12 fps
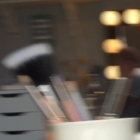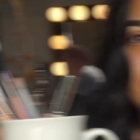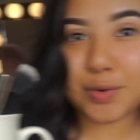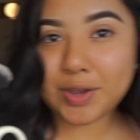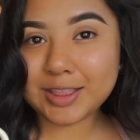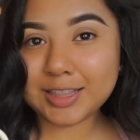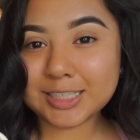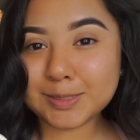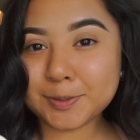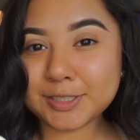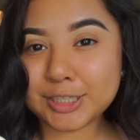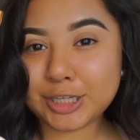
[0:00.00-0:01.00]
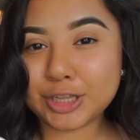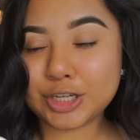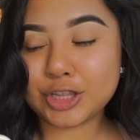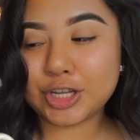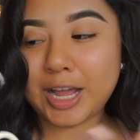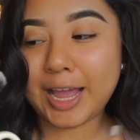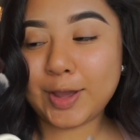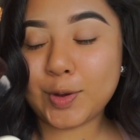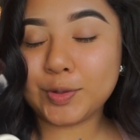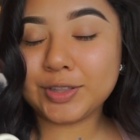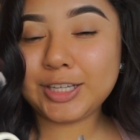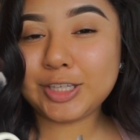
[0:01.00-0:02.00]
So in this particular look, I
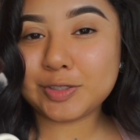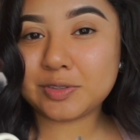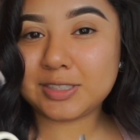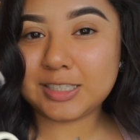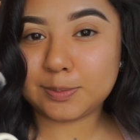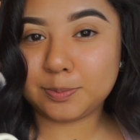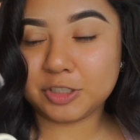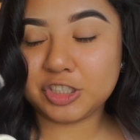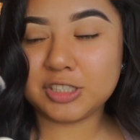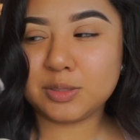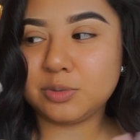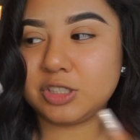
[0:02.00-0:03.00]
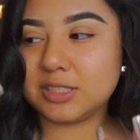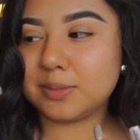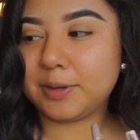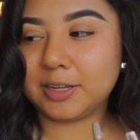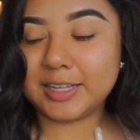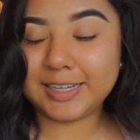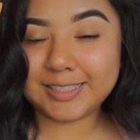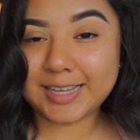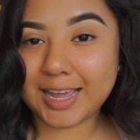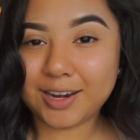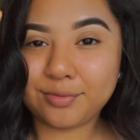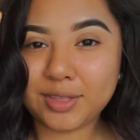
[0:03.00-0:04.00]
only use these brushes, which is about like
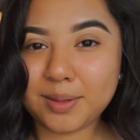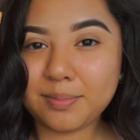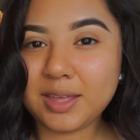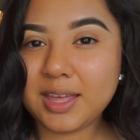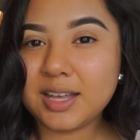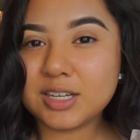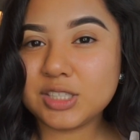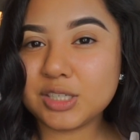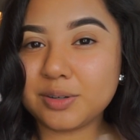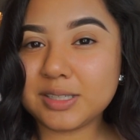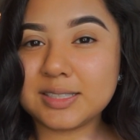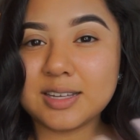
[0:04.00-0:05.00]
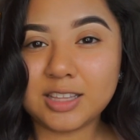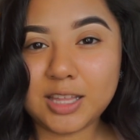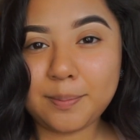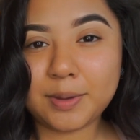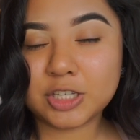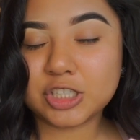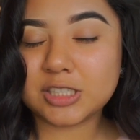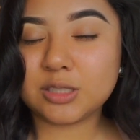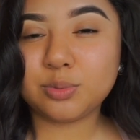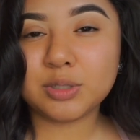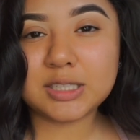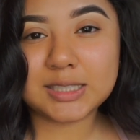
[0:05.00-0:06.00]
10 of them. So it's not that much. It's
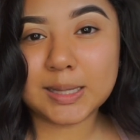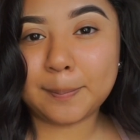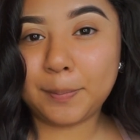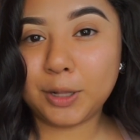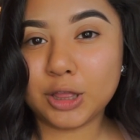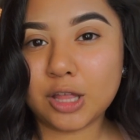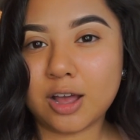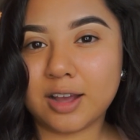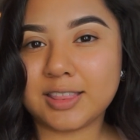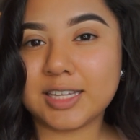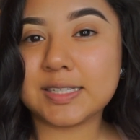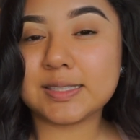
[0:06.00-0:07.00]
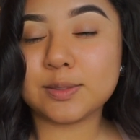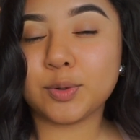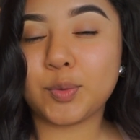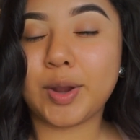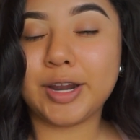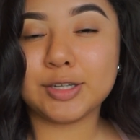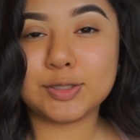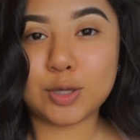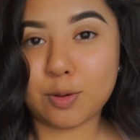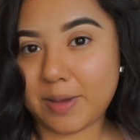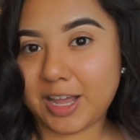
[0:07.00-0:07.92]
a really simple look that doesn't require so